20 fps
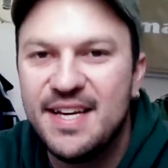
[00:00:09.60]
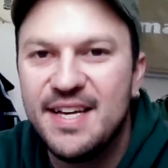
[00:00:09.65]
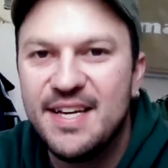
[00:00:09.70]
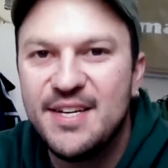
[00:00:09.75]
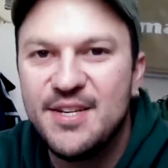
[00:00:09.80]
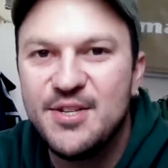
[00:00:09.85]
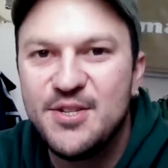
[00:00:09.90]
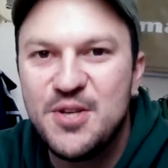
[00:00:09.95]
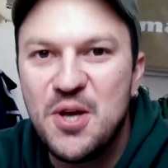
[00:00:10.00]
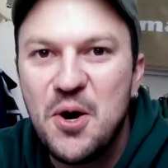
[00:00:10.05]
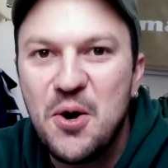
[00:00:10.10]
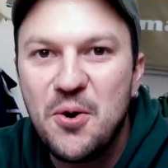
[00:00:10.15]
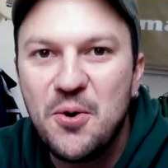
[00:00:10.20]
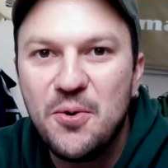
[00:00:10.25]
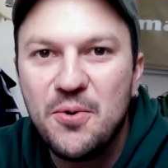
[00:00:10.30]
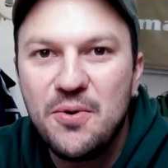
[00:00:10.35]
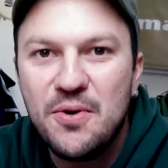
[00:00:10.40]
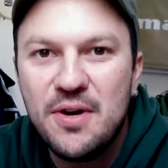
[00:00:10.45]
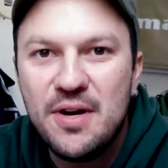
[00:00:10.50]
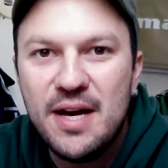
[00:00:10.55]

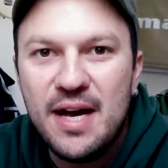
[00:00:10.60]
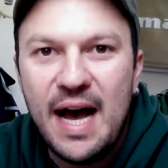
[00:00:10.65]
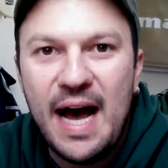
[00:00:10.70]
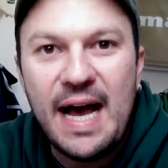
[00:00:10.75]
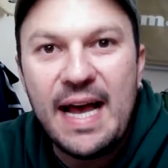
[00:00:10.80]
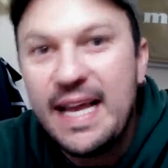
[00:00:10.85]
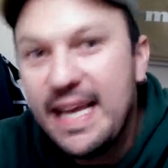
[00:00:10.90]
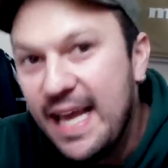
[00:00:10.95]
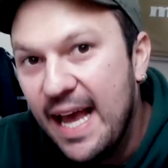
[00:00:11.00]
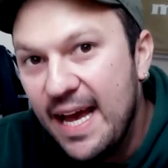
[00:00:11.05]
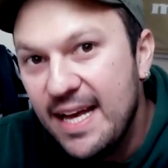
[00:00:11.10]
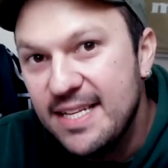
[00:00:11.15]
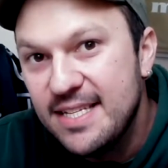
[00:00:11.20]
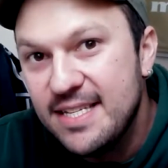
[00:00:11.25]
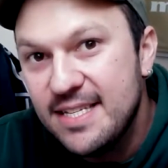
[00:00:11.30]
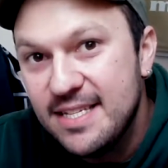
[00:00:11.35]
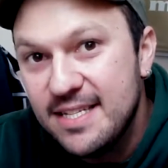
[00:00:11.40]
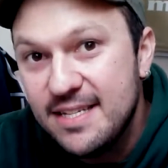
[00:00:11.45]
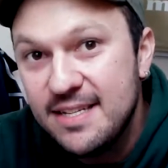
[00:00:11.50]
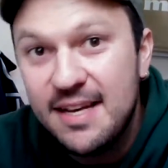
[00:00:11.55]
So I
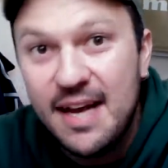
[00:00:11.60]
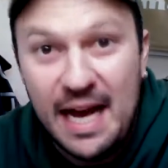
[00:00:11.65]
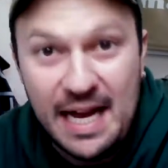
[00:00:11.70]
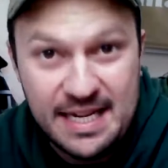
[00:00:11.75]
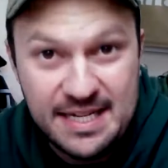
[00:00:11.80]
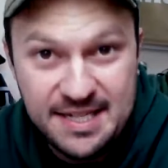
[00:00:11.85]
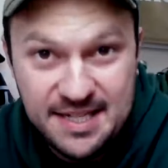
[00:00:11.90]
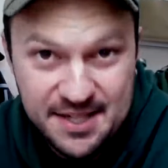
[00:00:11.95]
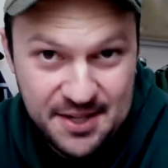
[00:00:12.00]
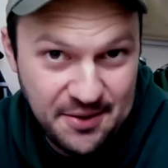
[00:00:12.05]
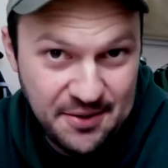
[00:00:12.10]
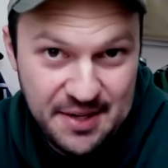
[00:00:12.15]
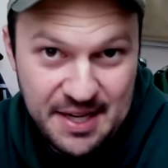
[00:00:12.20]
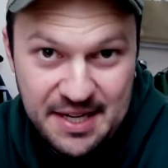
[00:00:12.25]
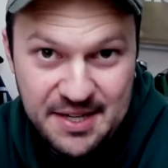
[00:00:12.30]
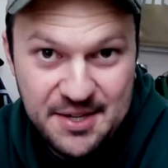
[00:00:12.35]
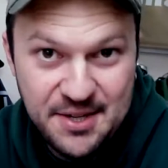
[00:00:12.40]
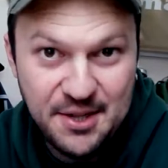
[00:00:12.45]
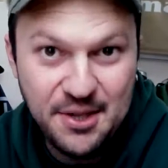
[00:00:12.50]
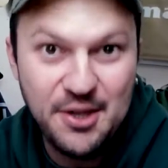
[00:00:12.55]
guess I still
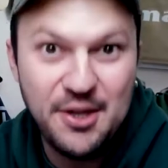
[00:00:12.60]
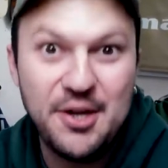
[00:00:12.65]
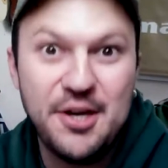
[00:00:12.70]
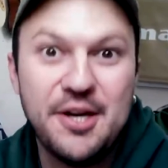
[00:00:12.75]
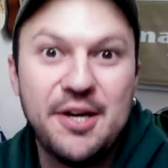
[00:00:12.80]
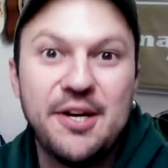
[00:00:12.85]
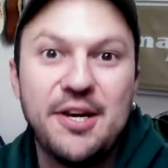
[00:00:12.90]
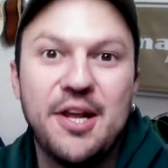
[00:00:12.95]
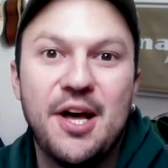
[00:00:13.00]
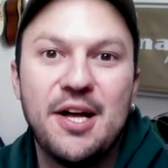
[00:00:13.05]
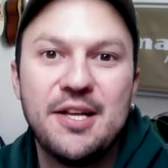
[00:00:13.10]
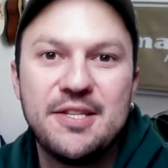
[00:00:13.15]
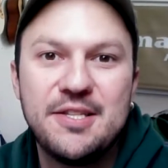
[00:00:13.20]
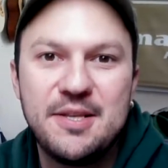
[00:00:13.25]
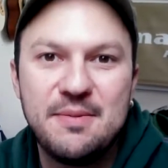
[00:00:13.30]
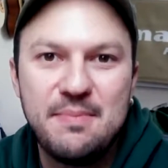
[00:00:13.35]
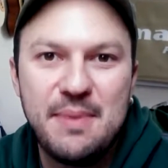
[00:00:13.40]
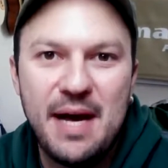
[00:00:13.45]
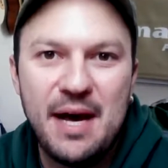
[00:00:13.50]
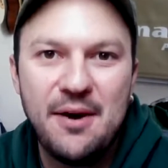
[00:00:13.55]
need to learn lots
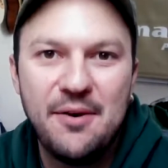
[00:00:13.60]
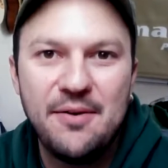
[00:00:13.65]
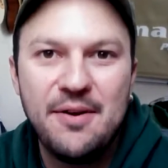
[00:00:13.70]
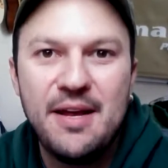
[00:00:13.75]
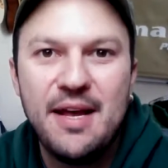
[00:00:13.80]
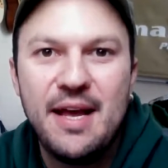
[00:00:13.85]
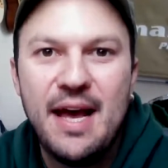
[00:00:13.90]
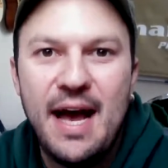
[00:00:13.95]
about